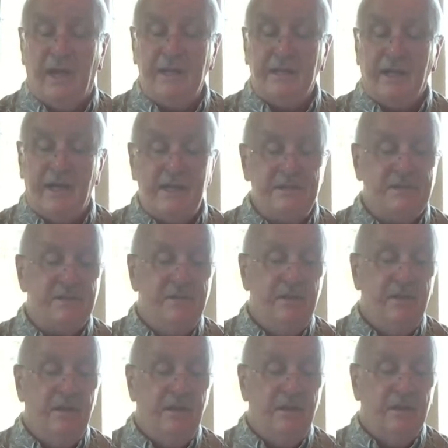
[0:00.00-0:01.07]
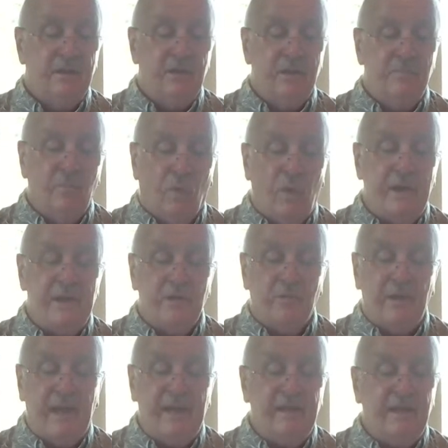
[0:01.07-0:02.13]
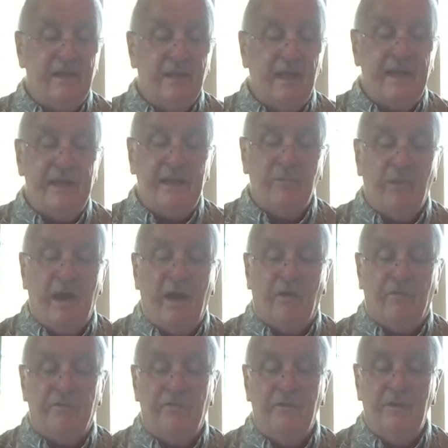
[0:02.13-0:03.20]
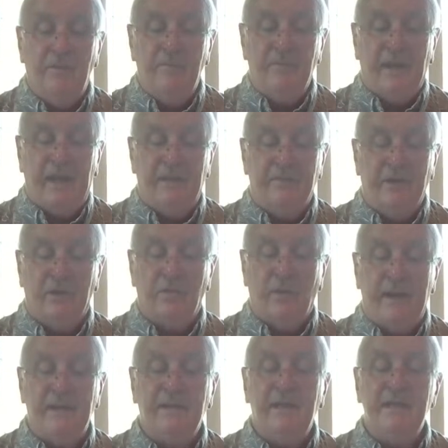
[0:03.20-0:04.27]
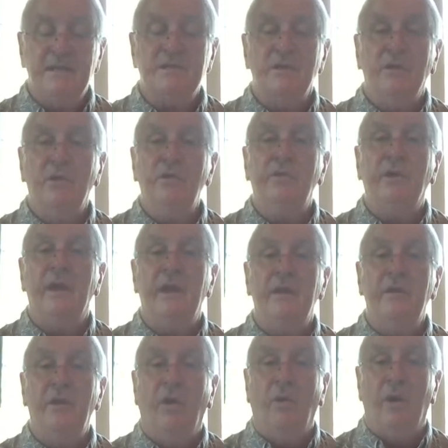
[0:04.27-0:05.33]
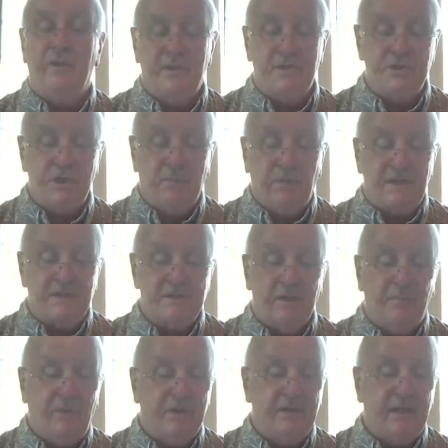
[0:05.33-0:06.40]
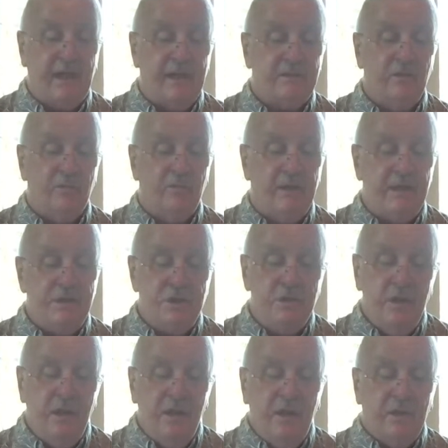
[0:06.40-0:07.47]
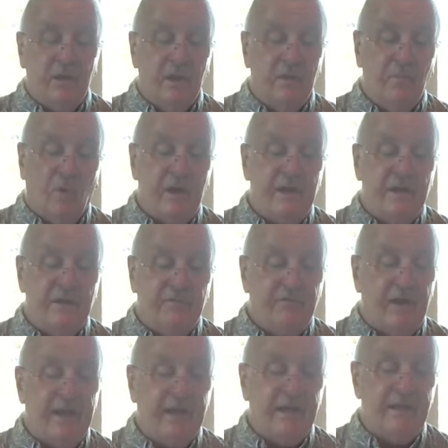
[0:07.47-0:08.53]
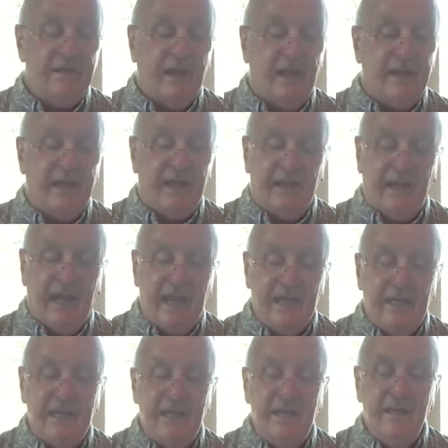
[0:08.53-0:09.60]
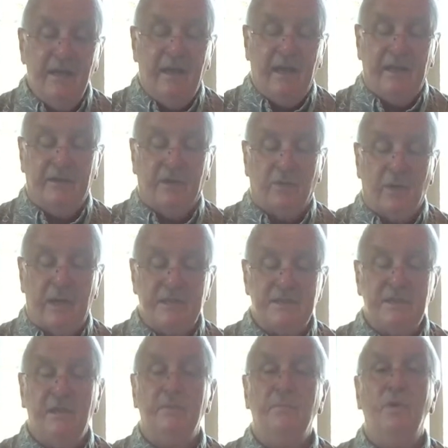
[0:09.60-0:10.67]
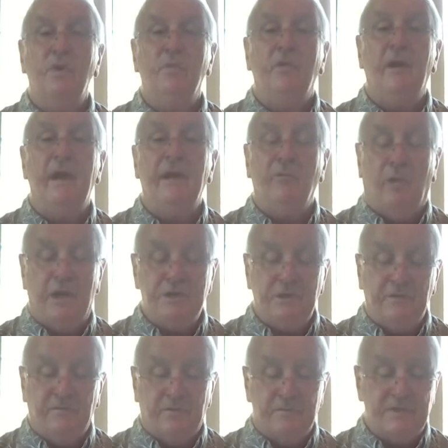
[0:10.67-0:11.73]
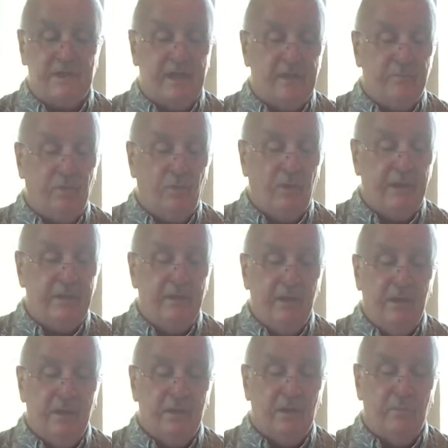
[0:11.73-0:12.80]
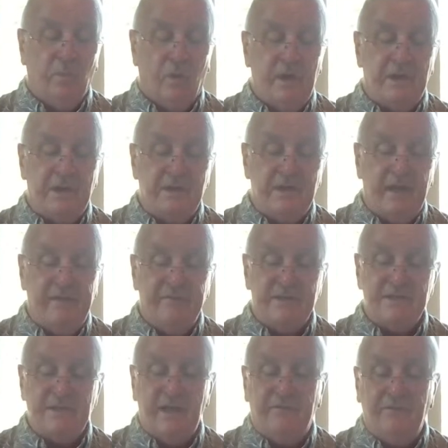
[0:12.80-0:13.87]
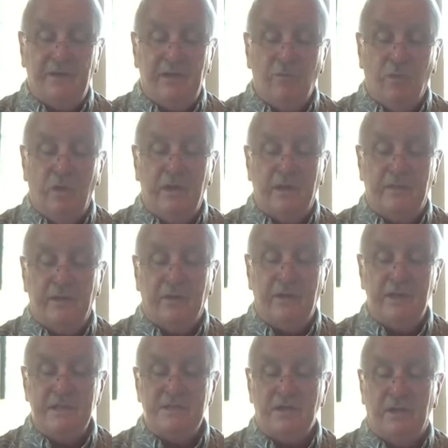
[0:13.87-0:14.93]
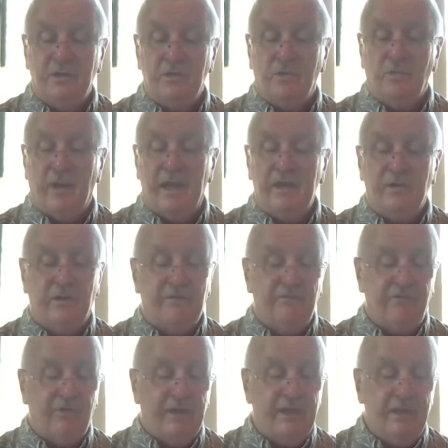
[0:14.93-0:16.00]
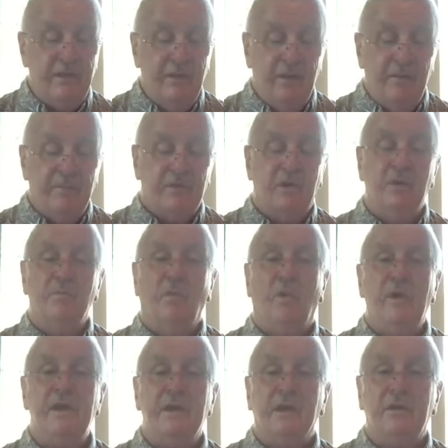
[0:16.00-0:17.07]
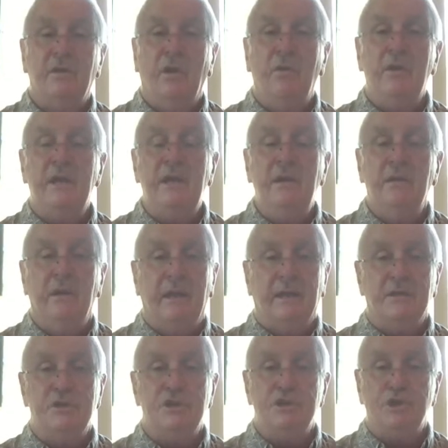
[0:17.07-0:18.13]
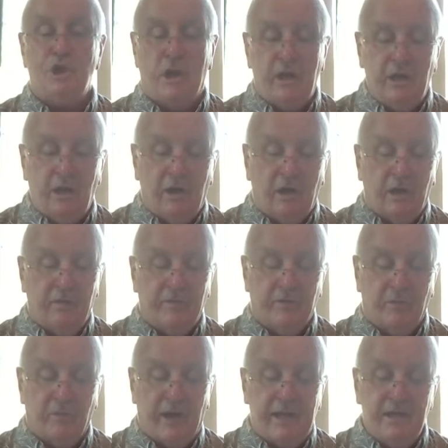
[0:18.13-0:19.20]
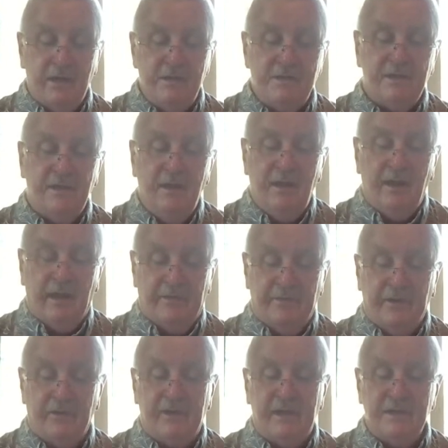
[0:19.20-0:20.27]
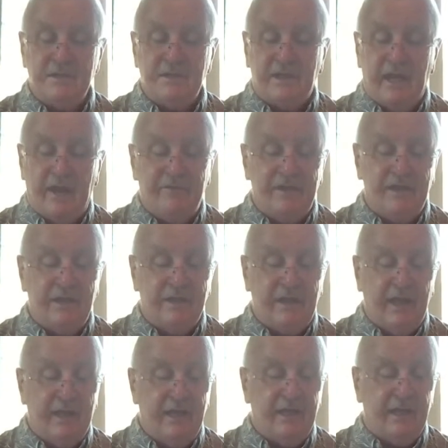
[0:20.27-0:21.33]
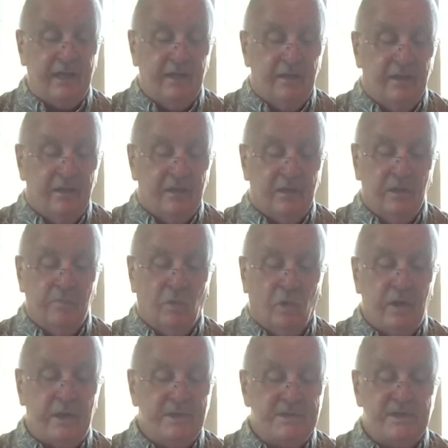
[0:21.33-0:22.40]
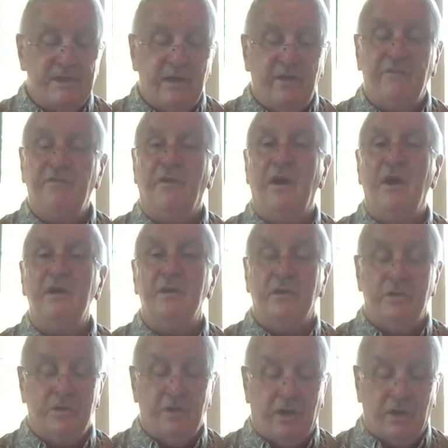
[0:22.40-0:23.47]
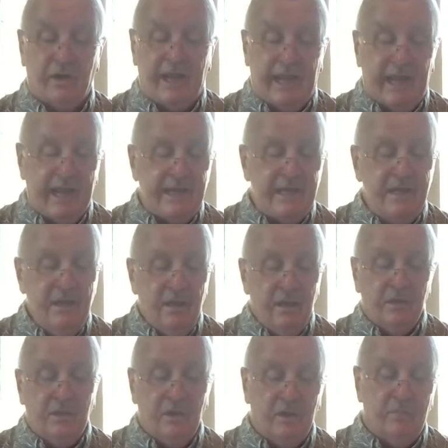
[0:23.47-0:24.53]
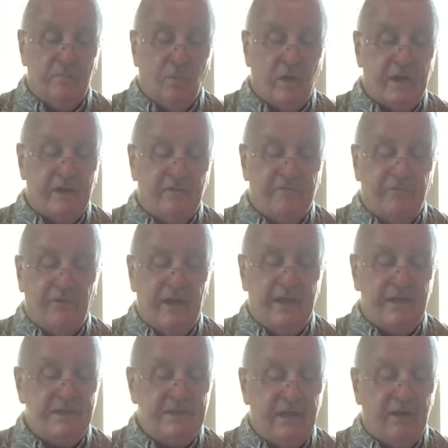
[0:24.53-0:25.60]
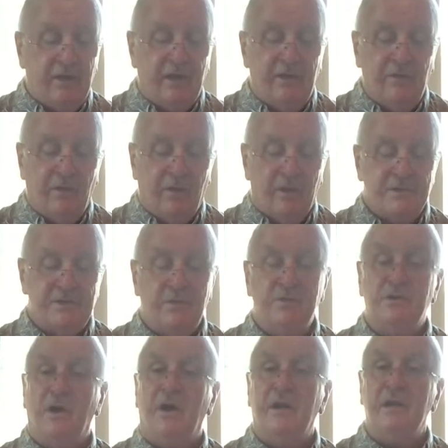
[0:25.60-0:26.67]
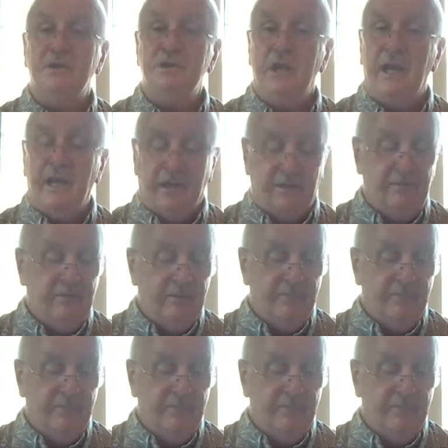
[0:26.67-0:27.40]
Hi, guys. Good morning to Randy and Laney Ralph and their grandkids, Luke and Noah, the giblets up on Cactus Ridge. Good morning to Frank and Diane Hankey and their grandson Boomerang watching from Sandpoint. Good morning to Dave and Stephanie Wood and their kids Hunter, Ryder, and Flynn. Good morning to Cody and Shauna Dawn, the writers, and their kids, Gavin and Kennedy. Good morning to Sarah Falk and her daughter, Addie. Good morning to Fred and Tara, also Dawn and Jana.